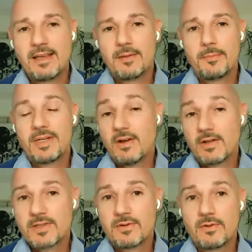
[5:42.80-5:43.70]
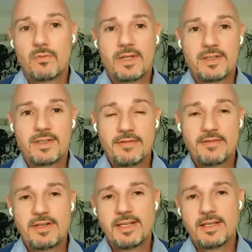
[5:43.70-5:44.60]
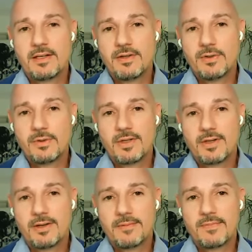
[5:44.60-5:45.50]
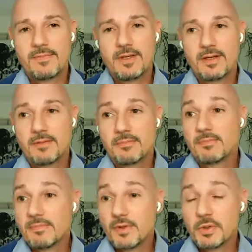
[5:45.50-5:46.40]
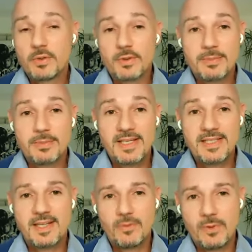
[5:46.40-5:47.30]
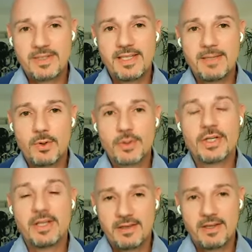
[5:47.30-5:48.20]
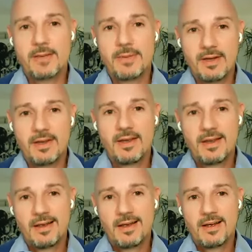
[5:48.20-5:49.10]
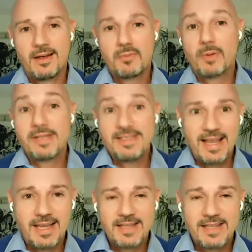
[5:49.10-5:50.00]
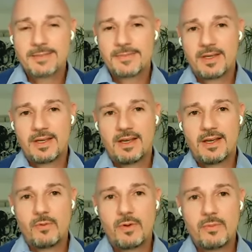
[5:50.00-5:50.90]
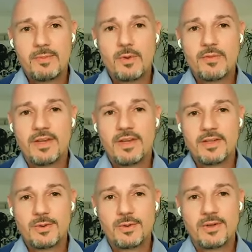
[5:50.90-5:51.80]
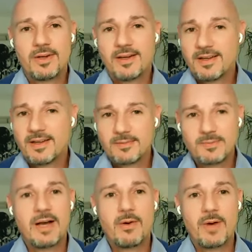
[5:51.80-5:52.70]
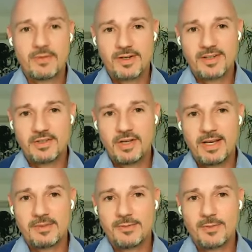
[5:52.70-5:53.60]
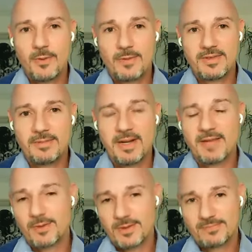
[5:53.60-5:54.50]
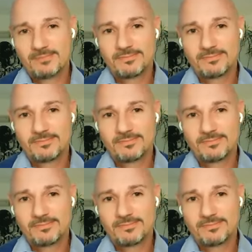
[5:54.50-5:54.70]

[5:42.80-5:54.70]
but it also will definitely include the virtual spaces that we'll see emerging in the coming probably decades when we move into however shaped and formed metaverse.